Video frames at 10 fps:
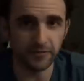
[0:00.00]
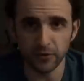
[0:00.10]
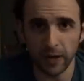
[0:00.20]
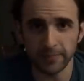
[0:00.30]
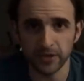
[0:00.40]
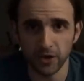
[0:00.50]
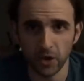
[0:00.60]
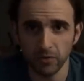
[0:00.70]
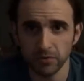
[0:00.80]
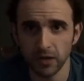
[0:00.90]
of you happen to
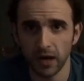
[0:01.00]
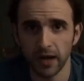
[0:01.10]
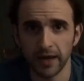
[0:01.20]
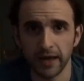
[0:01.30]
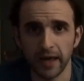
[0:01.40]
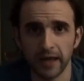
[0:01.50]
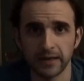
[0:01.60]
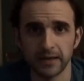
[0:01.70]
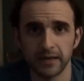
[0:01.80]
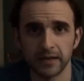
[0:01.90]
know, I
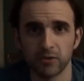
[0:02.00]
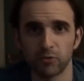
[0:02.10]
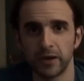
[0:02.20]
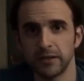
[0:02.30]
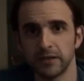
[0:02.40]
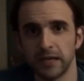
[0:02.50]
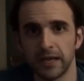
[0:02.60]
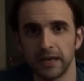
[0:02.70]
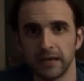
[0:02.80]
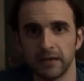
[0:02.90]
had created
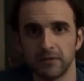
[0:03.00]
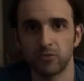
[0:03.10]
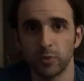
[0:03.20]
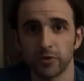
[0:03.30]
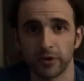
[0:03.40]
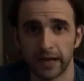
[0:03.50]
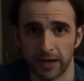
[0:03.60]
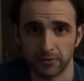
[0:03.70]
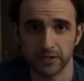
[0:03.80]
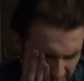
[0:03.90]
a Twitter
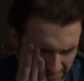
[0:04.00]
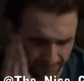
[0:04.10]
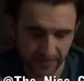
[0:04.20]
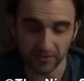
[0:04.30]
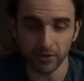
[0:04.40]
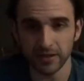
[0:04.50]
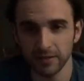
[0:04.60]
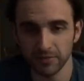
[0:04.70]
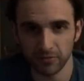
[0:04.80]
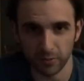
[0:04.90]
account. I try to
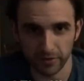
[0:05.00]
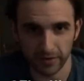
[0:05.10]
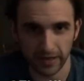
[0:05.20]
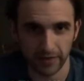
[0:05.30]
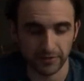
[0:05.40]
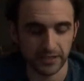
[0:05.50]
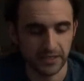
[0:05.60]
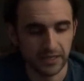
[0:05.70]
keep the Twitter account